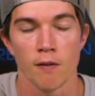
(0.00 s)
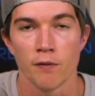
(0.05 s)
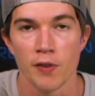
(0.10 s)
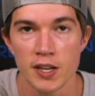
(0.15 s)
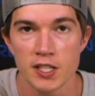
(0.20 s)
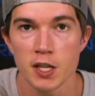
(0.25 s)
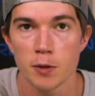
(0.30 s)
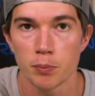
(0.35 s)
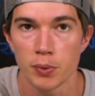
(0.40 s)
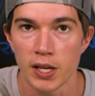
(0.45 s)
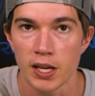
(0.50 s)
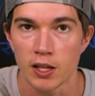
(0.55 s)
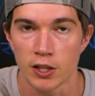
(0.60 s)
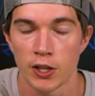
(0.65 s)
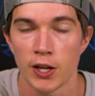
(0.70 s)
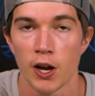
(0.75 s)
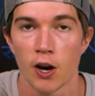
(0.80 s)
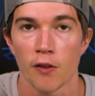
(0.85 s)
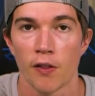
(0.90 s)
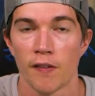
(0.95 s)
visibly
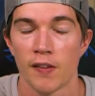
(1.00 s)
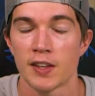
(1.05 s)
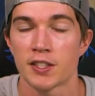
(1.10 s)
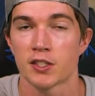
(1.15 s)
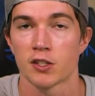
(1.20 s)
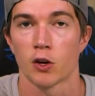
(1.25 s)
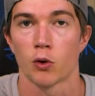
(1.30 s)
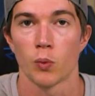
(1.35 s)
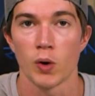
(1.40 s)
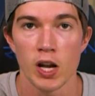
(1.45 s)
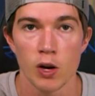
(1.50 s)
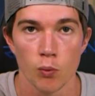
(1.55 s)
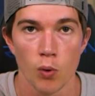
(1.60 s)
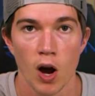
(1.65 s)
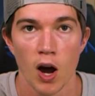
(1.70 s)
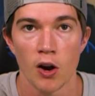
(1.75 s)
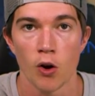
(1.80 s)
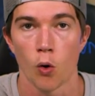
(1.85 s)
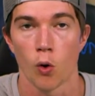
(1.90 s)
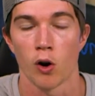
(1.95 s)
clear that this is a
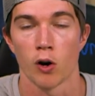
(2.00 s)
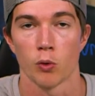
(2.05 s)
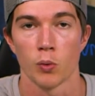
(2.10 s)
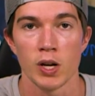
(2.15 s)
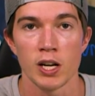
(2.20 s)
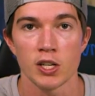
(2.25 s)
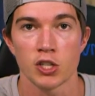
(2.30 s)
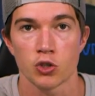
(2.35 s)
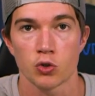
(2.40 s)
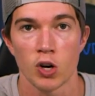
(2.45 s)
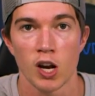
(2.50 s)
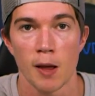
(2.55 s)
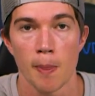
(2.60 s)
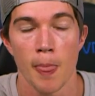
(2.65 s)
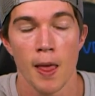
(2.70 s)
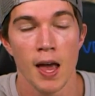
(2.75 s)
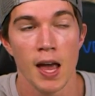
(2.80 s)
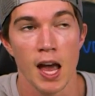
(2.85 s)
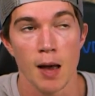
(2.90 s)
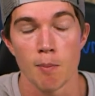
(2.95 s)
rerun or a
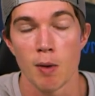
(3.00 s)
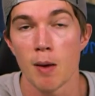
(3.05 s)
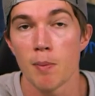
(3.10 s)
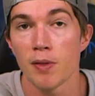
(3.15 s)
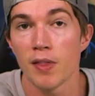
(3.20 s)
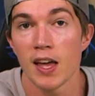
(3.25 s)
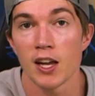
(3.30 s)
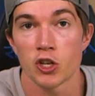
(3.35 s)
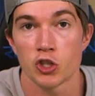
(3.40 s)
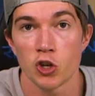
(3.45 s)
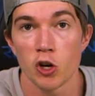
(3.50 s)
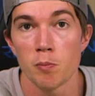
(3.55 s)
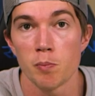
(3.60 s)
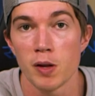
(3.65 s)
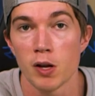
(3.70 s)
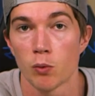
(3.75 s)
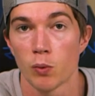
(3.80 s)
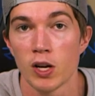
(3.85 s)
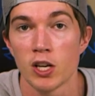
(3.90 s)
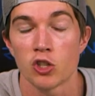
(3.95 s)
restream, and maybe they should
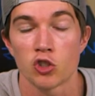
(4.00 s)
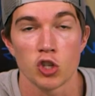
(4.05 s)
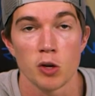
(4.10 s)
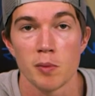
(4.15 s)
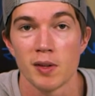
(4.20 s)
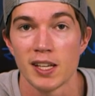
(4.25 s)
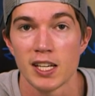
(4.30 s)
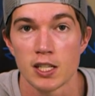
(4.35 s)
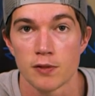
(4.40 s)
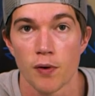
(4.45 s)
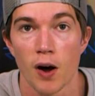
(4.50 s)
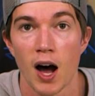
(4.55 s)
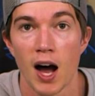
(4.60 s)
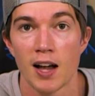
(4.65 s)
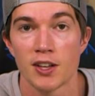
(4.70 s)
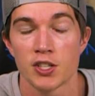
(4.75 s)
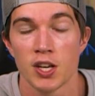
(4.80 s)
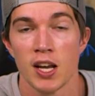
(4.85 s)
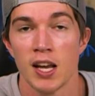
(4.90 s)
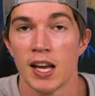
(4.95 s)
be restreaming these V O
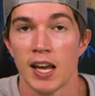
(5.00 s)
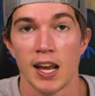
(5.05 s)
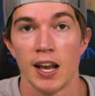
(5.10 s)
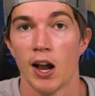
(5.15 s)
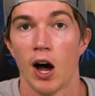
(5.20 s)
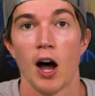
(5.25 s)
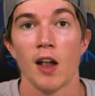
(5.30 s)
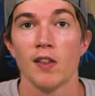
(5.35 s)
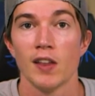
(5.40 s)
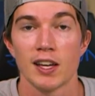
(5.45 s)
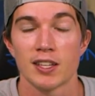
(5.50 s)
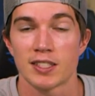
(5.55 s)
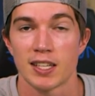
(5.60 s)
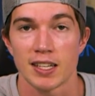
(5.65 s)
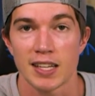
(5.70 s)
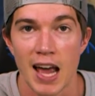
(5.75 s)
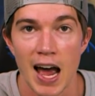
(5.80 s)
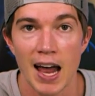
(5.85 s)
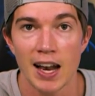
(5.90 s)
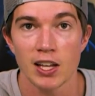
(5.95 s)
Ds in an
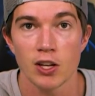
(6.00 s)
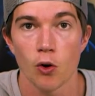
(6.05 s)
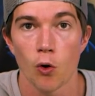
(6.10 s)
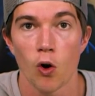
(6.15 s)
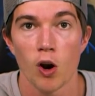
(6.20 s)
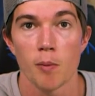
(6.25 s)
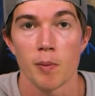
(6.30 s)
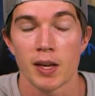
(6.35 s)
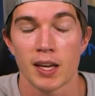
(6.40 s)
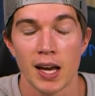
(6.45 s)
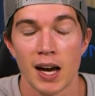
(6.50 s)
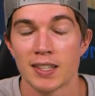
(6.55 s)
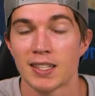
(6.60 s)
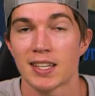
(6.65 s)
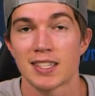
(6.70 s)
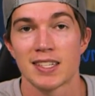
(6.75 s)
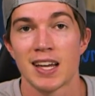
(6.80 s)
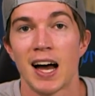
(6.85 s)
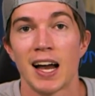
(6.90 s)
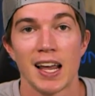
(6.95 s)
unlisted category because
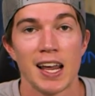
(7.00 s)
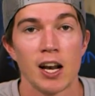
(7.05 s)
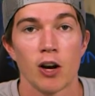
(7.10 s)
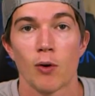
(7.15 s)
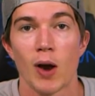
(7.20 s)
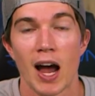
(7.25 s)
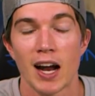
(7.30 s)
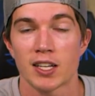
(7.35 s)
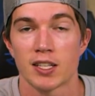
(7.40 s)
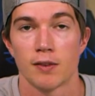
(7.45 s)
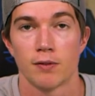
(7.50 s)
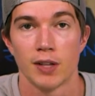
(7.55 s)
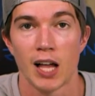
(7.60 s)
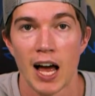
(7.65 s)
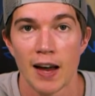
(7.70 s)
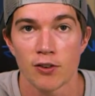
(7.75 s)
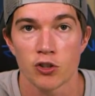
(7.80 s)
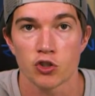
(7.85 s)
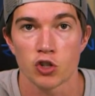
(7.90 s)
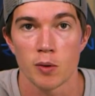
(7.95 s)
it's not interactive
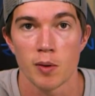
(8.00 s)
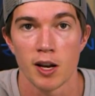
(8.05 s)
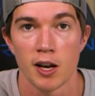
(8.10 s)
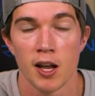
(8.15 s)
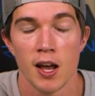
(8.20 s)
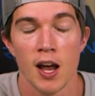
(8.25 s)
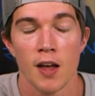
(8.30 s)
live streaming.